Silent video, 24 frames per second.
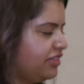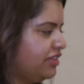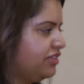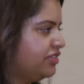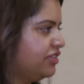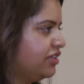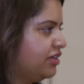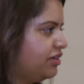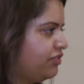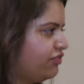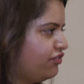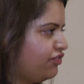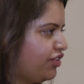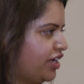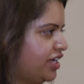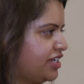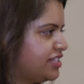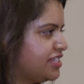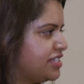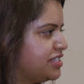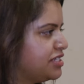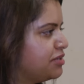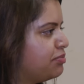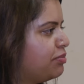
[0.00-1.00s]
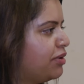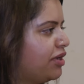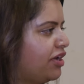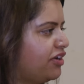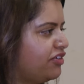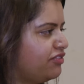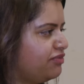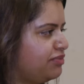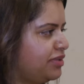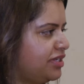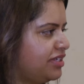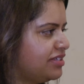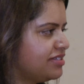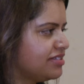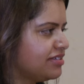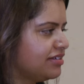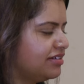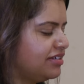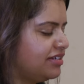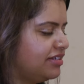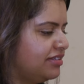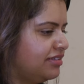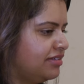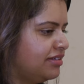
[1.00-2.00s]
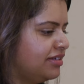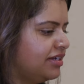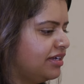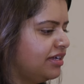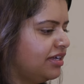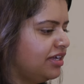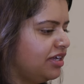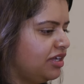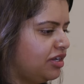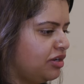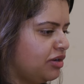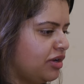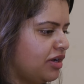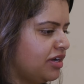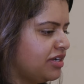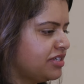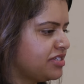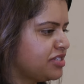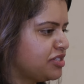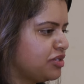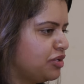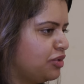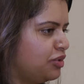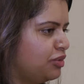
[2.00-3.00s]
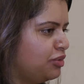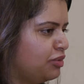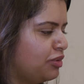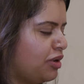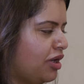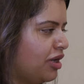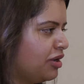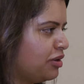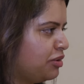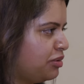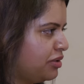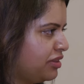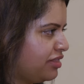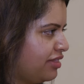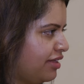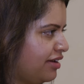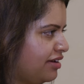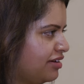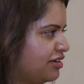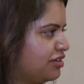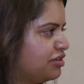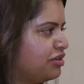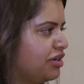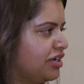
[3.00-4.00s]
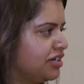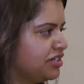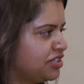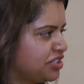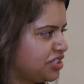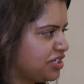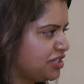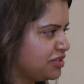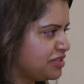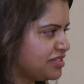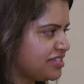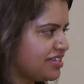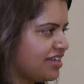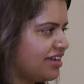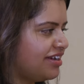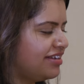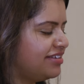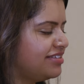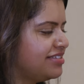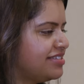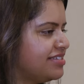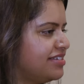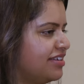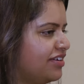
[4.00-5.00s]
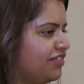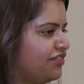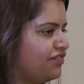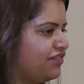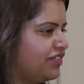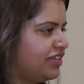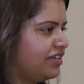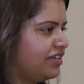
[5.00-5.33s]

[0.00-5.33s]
think the phrase, it's a part of me, is good, and, you know, I also walk with, like, a crutch outside and stuff,